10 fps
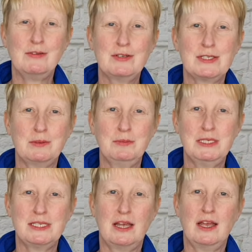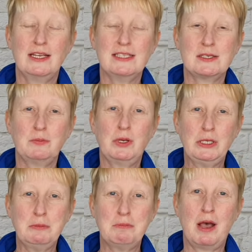There are some designs where
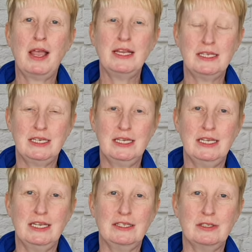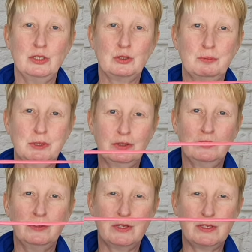you might need your
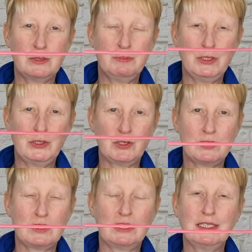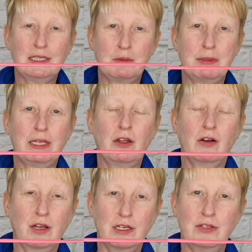balloon to be just a little bit
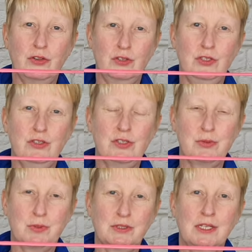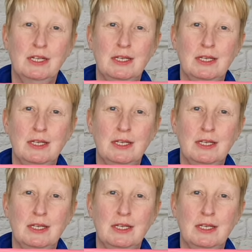longer than usual.